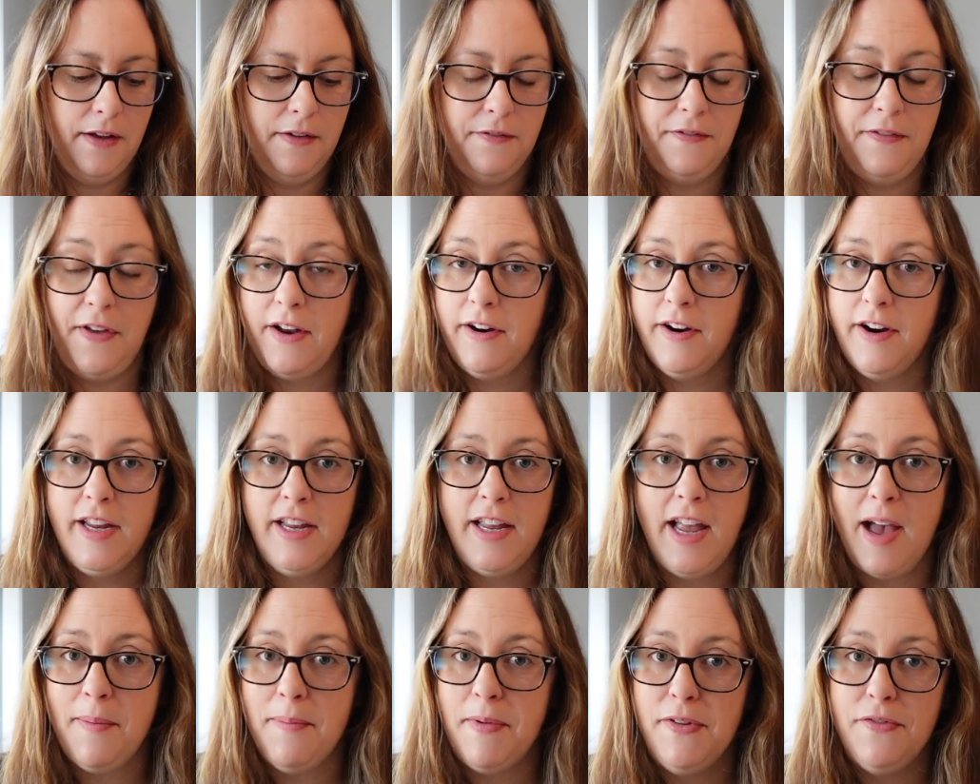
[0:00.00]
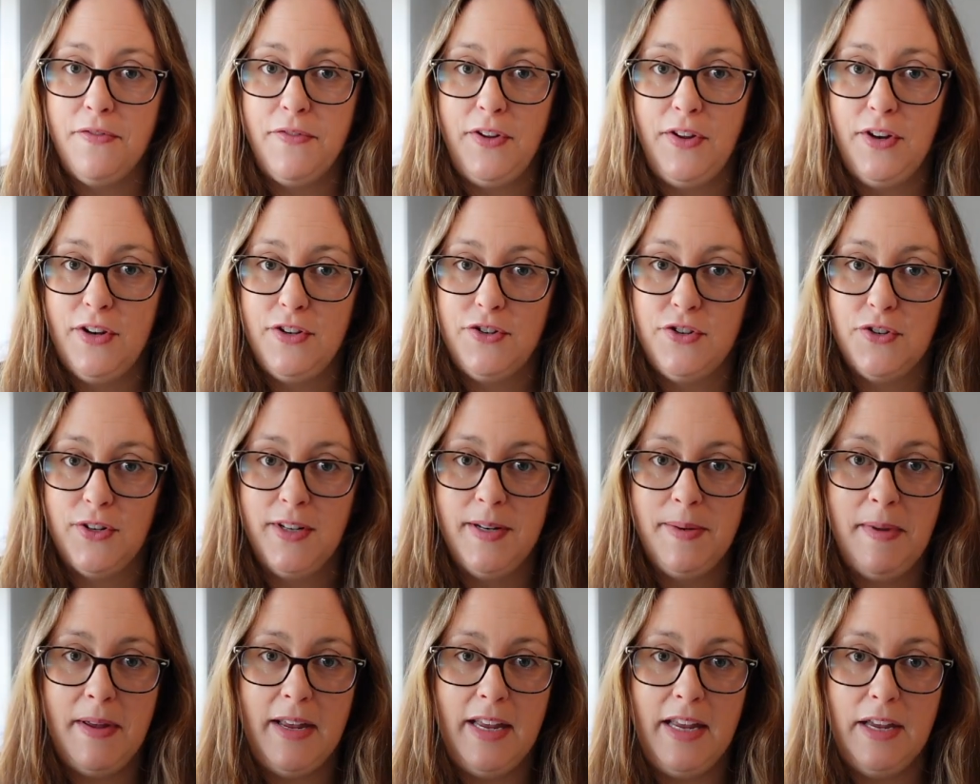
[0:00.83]
Very happy for you to
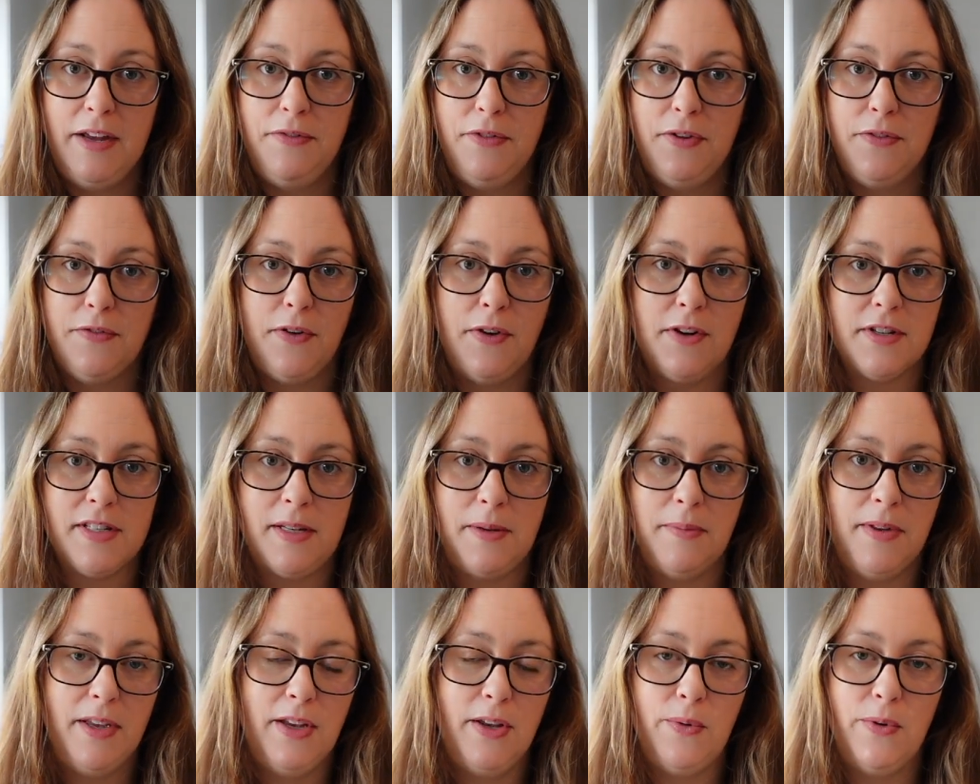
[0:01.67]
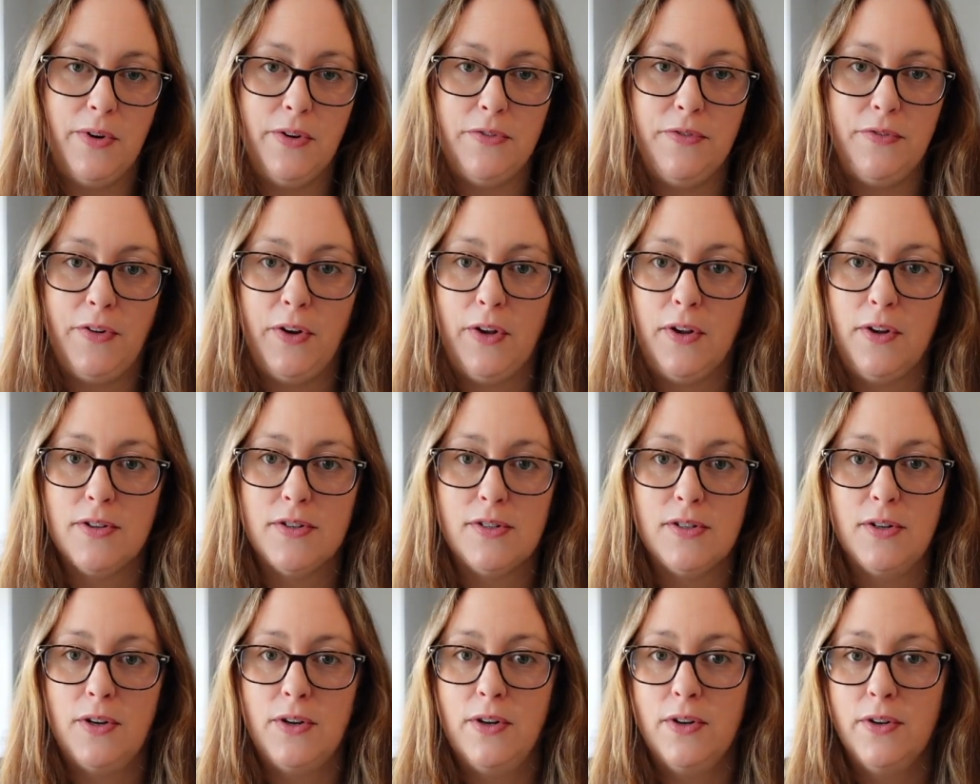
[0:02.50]
join me if you've got something you want to
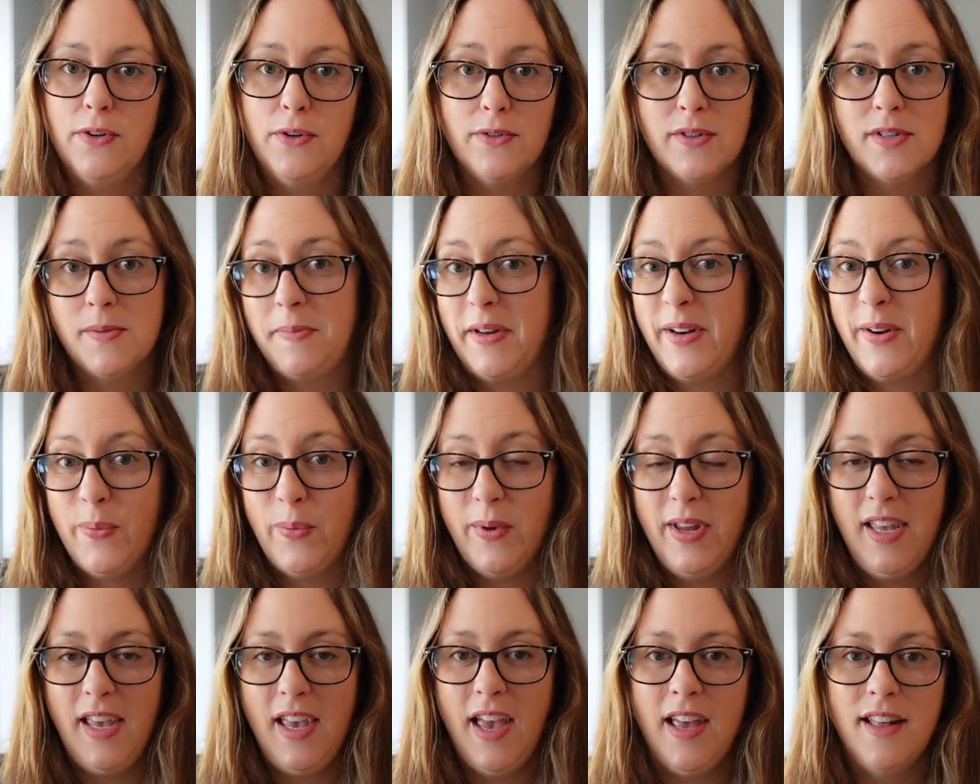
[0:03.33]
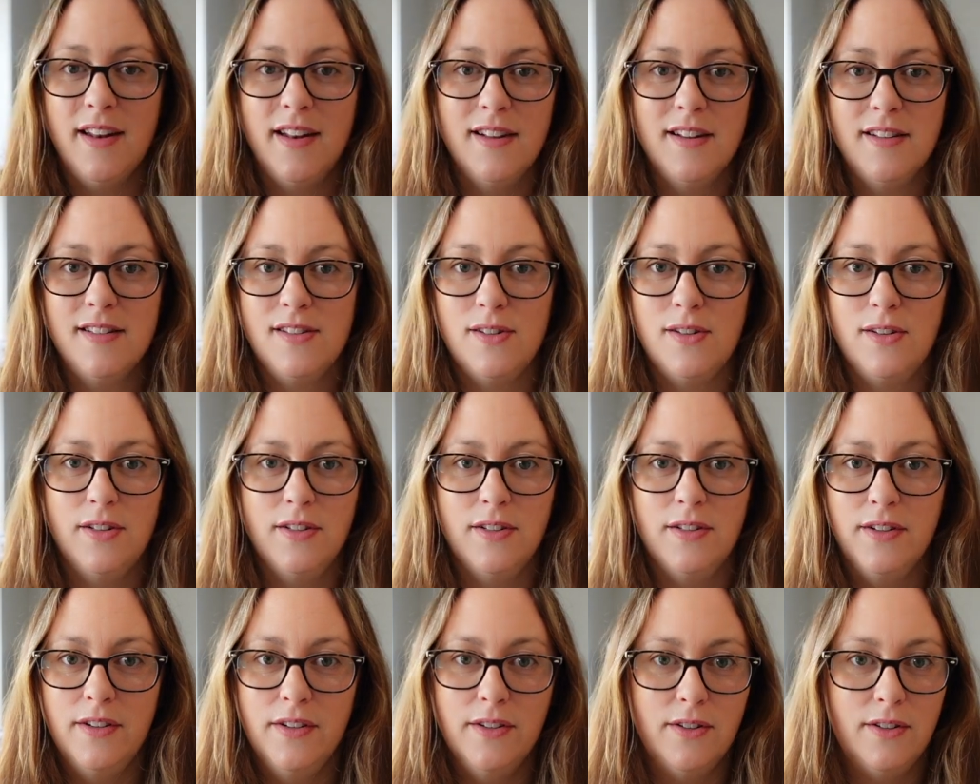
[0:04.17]
focus on or spend weekends
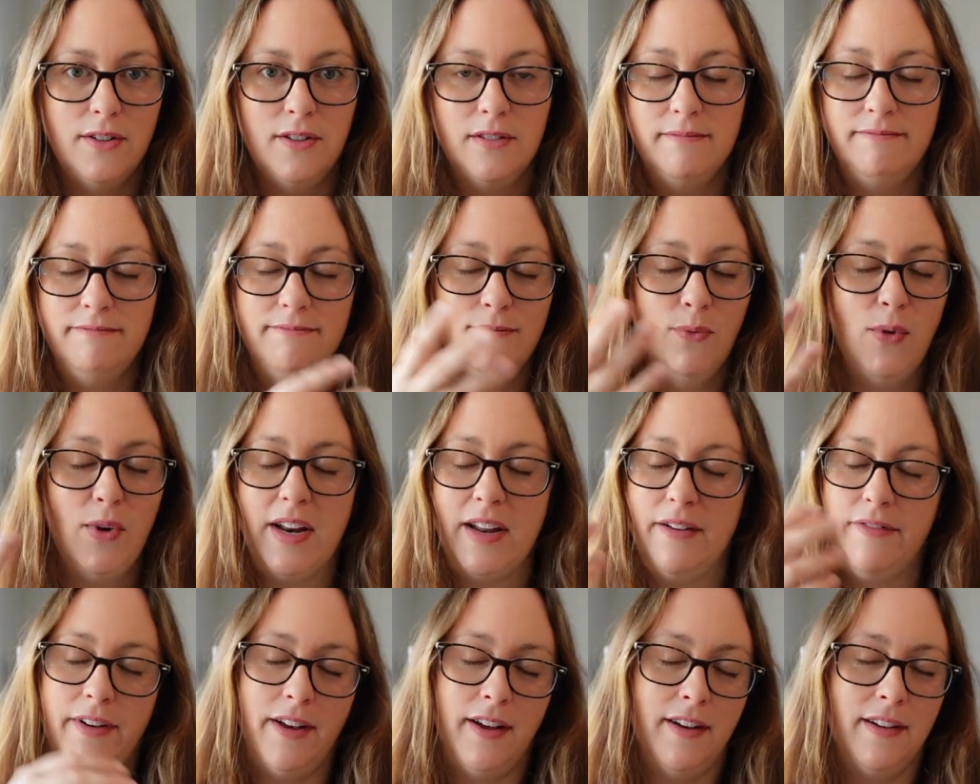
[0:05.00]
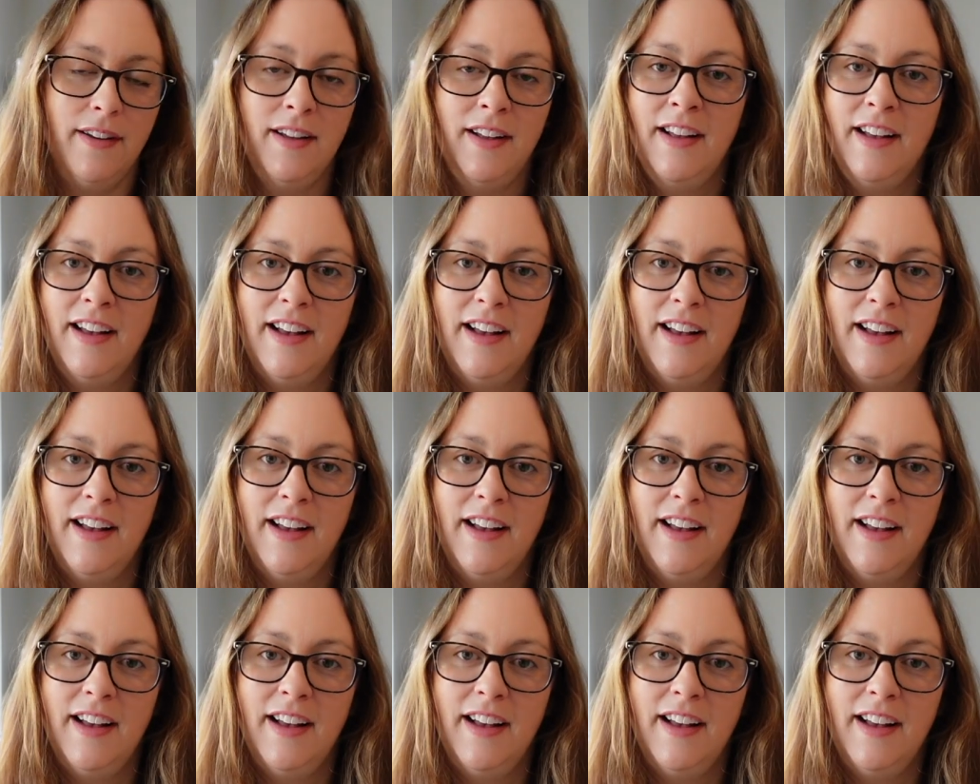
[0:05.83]
on or whatever.